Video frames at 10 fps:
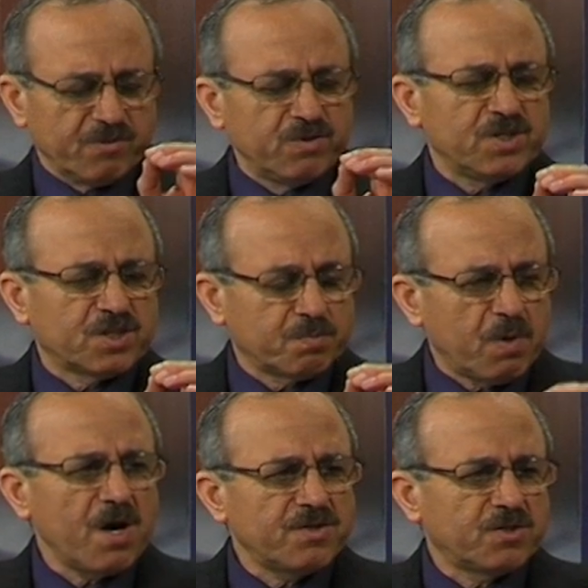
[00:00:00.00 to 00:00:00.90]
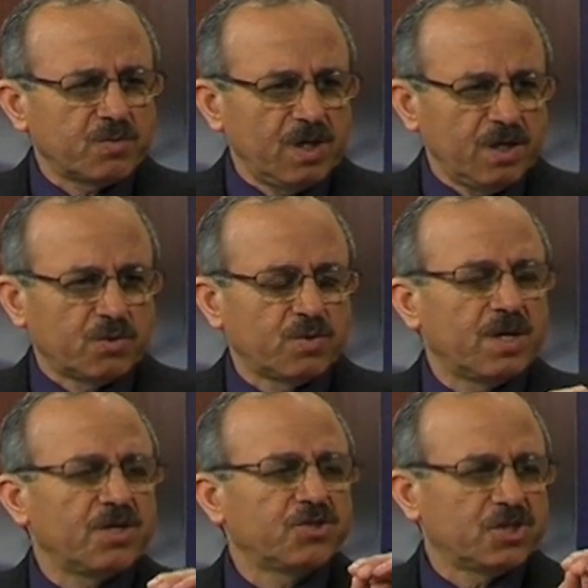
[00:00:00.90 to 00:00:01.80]
response really to
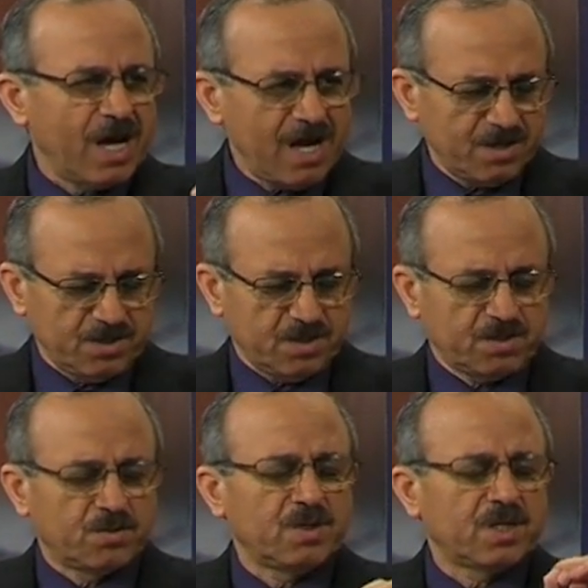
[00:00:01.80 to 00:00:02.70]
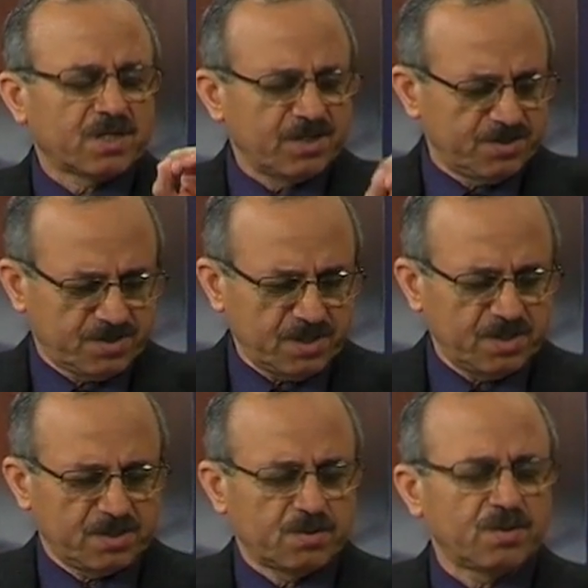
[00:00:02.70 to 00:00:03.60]
their challenges, to their
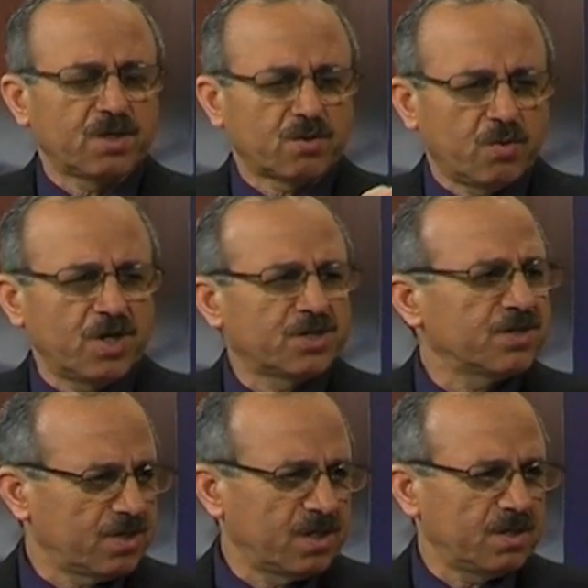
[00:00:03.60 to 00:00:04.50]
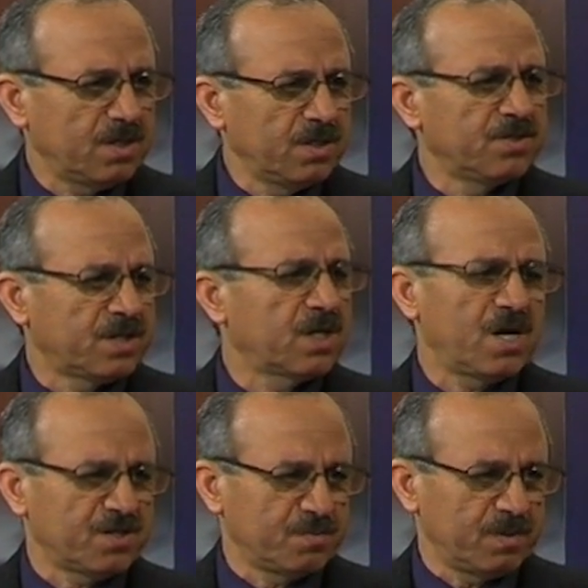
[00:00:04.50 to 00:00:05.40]
concerns, to their questions is the
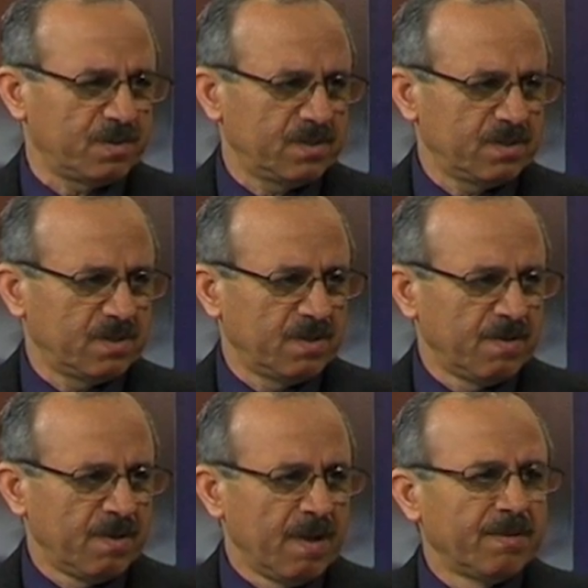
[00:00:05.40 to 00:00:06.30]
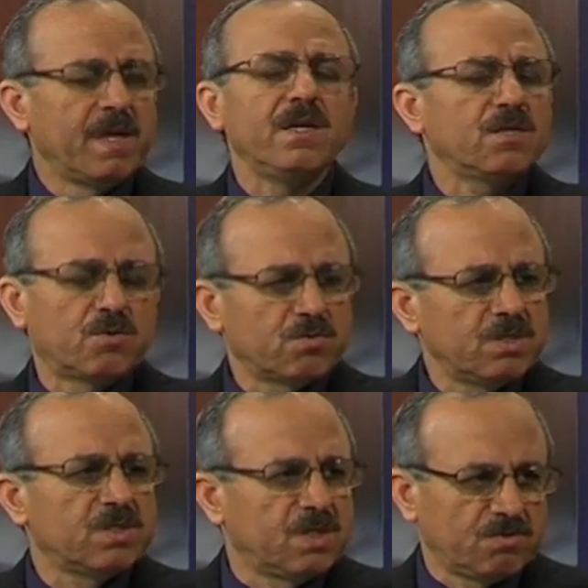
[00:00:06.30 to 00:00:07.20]
gospel. They need to
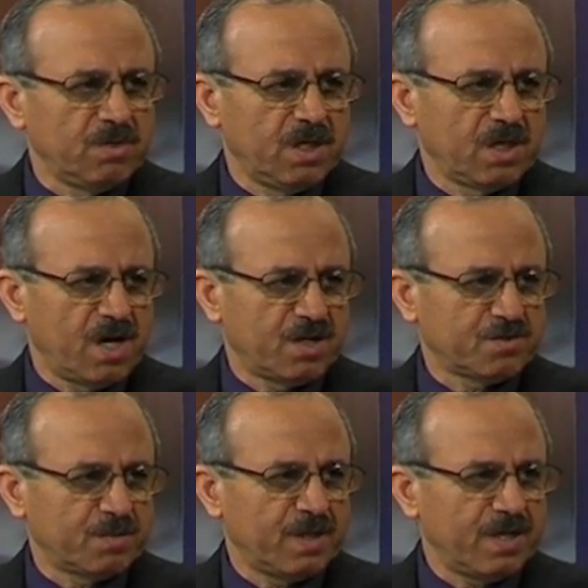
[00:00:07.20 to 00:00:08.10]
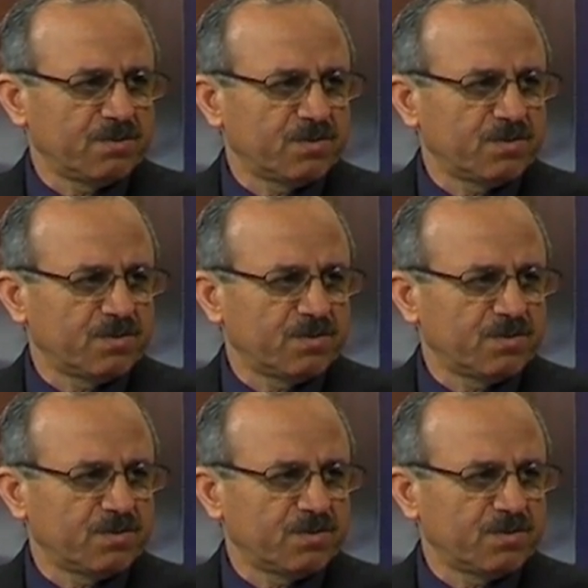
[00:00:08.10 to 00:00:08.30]
read the really gospel and